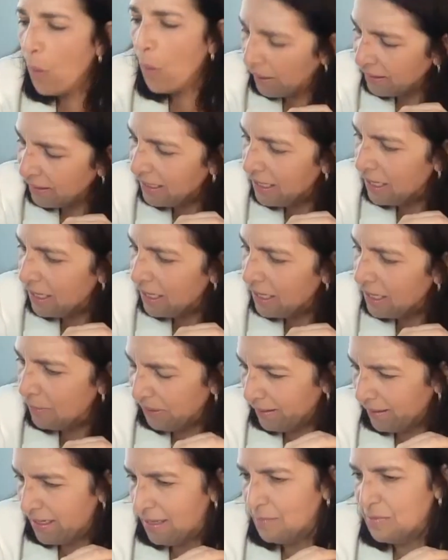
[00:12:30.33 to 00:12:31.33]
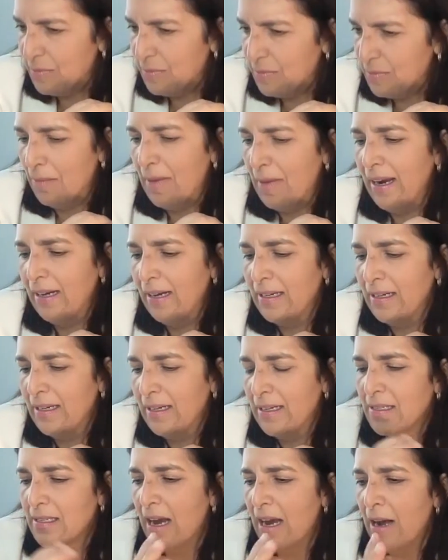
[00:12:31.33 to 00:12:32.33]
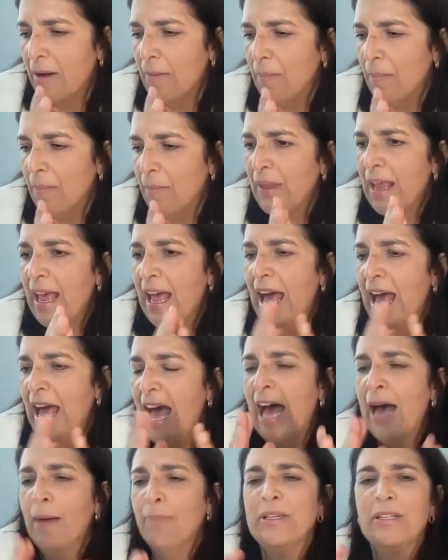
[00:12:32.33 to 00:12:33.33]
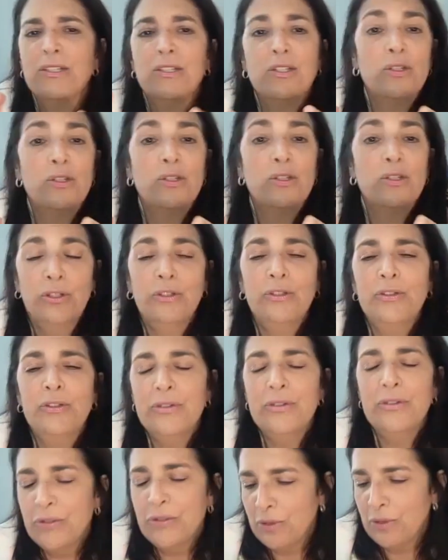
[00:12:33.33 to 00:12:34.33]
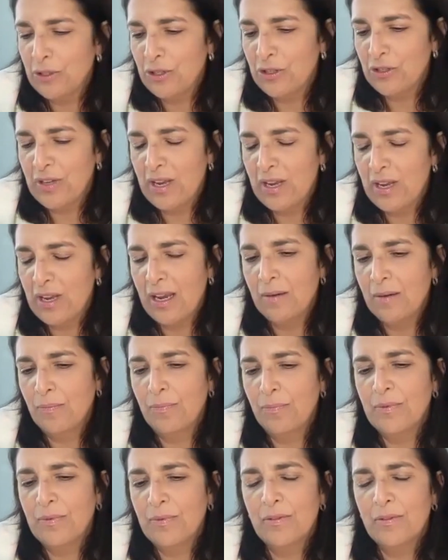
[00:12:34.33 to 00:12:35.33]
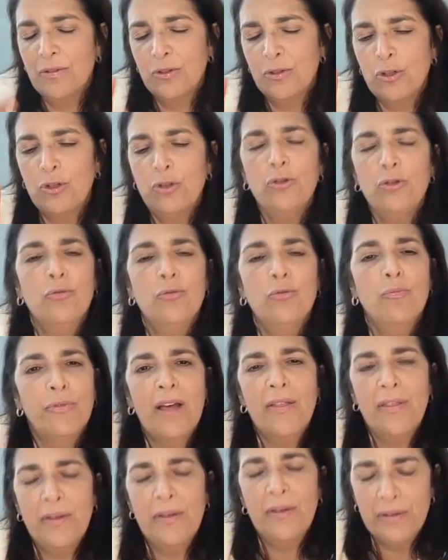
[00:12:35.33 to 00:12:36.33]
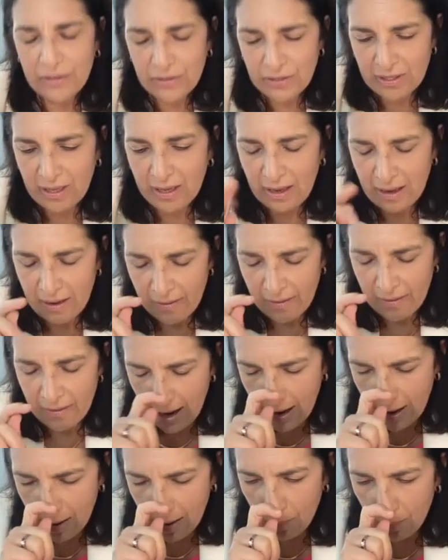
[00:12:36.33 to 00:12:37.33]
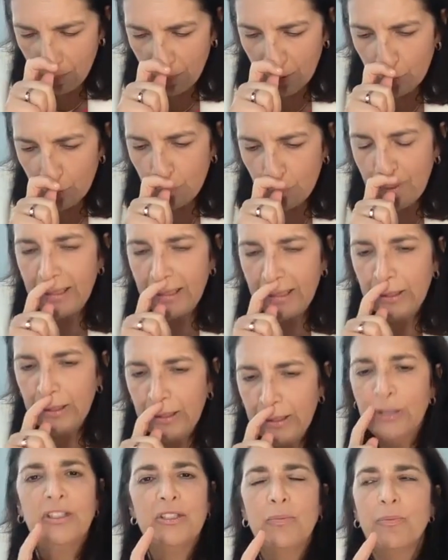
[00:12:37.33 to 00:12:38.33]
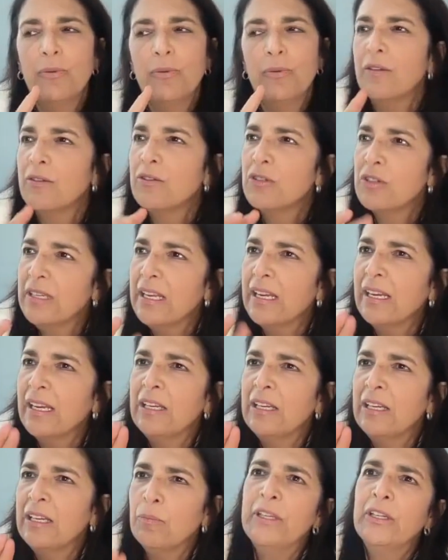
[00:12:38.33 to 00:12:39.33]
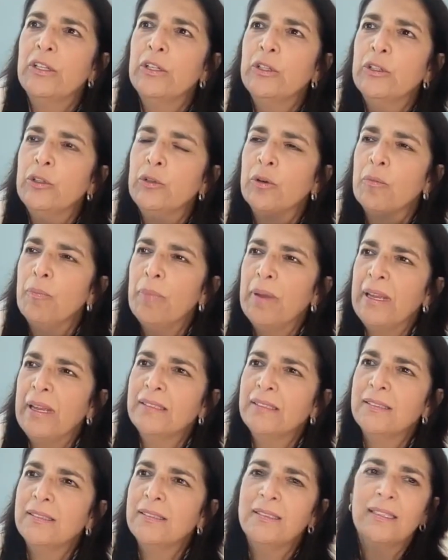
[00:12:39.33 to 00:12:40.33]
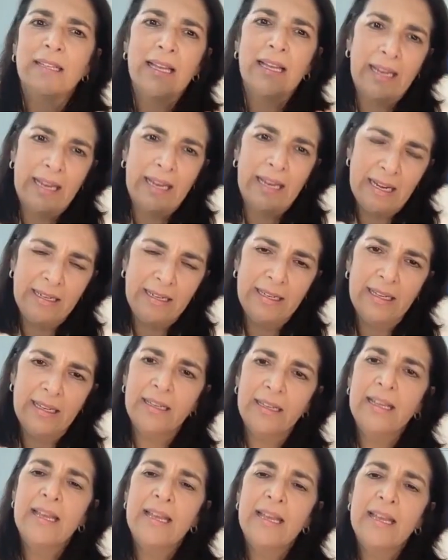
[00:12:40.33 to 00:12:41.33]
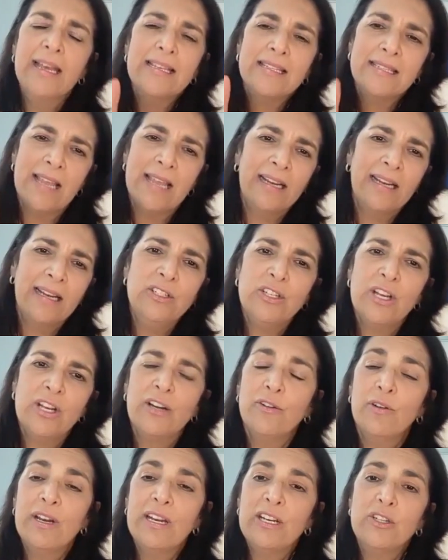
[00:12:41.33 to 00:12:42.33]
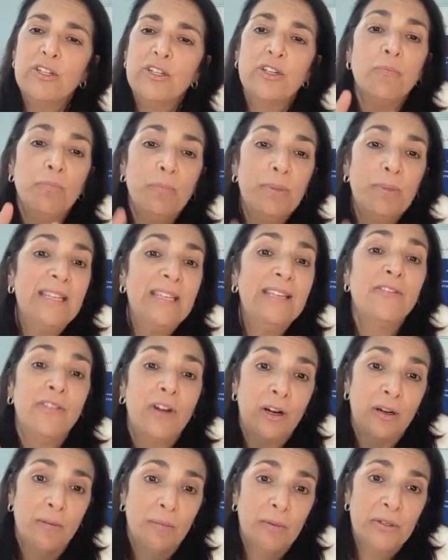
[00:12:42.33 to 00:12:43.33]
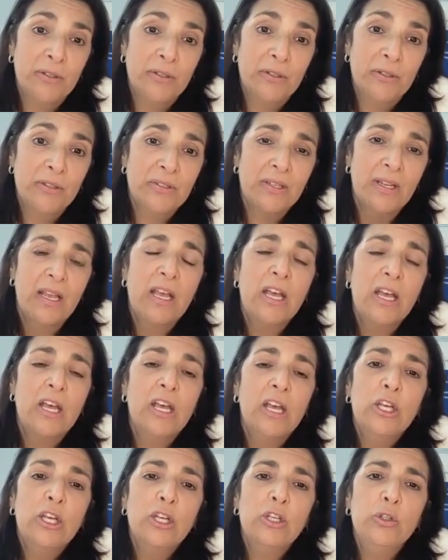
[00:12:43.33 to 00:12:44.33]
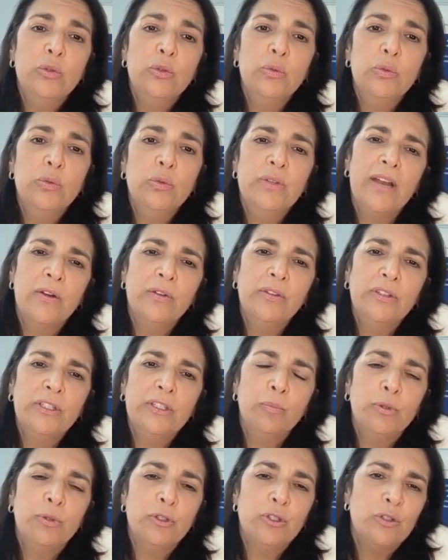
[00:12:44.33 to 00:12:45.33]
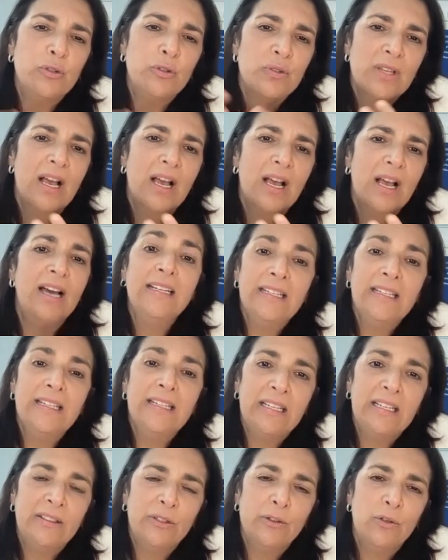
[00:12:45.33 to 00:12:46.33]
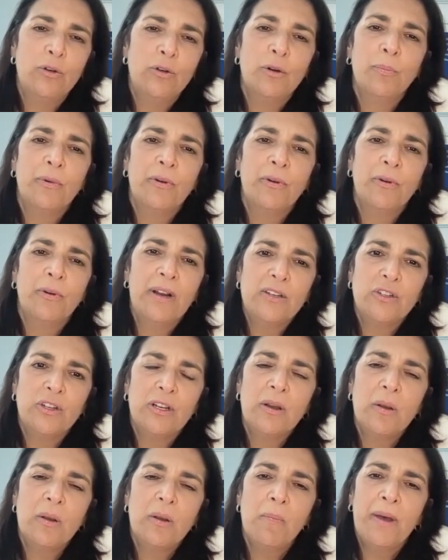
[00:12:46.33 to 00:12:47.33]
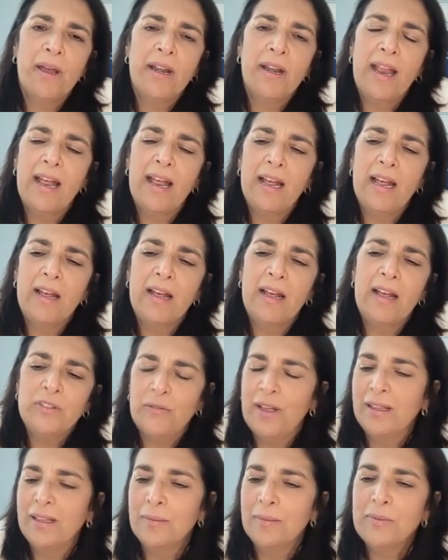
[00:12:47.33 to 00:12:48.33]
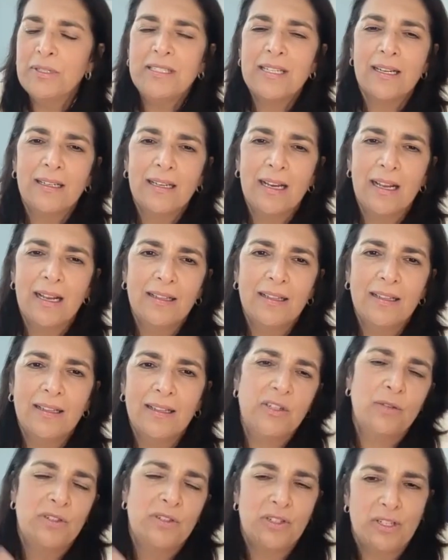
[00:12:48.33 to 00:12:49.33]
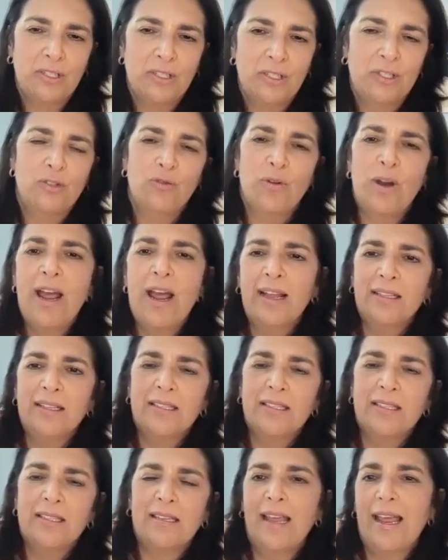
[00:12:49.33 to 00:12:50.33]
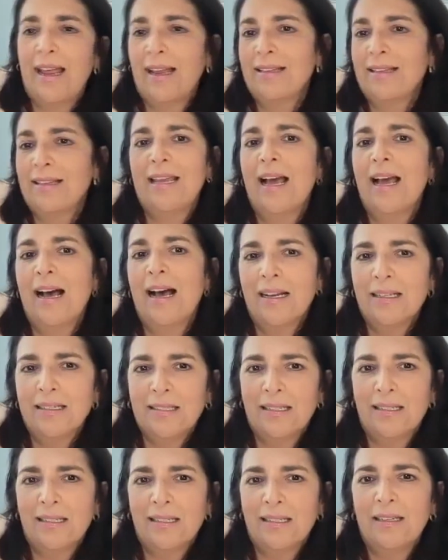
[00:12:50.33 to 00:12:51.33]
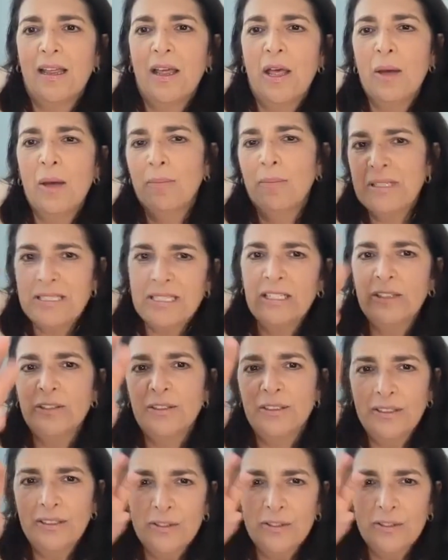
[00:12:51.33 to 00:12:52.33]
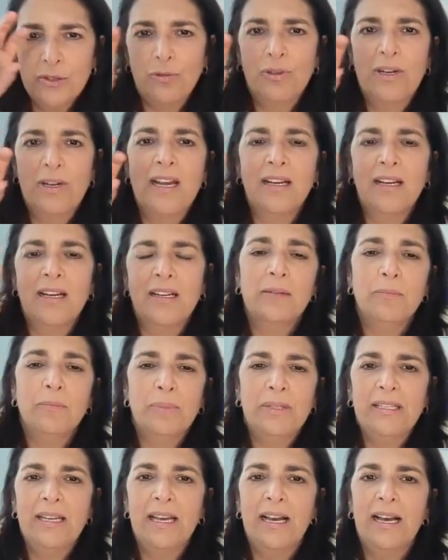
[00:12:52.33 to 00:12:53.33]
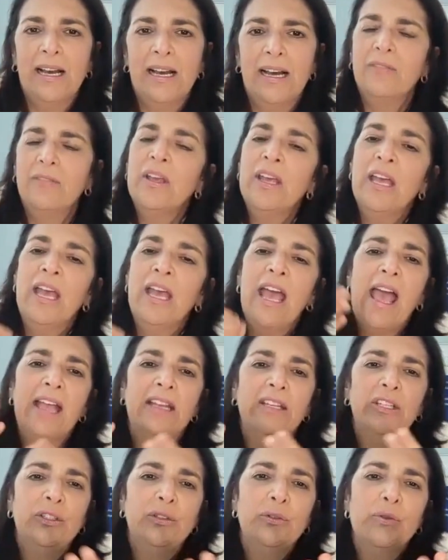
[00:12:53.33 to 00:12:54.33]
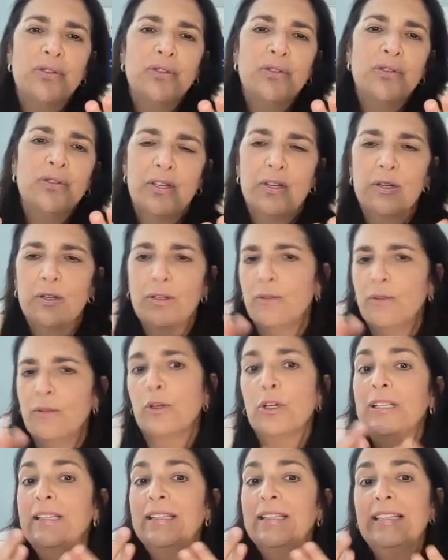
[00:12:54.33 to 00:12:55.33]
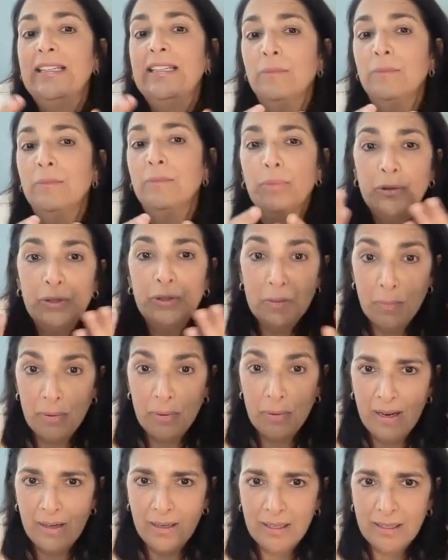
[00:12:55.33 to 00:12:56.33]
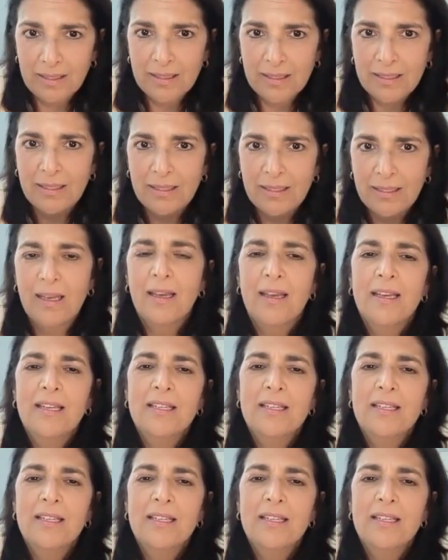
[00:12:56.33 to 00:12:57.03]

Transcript: One company that comes to mind is Apiceuticals, which is two brothers, the Roumeliotis brothers, Nick and Bill, who are based in Acadia, second generation bee farmers who not only produce honey in their corporation, but have developed technology which extracts the antioxidant materials created in a beehive and uses those for clean beauty products.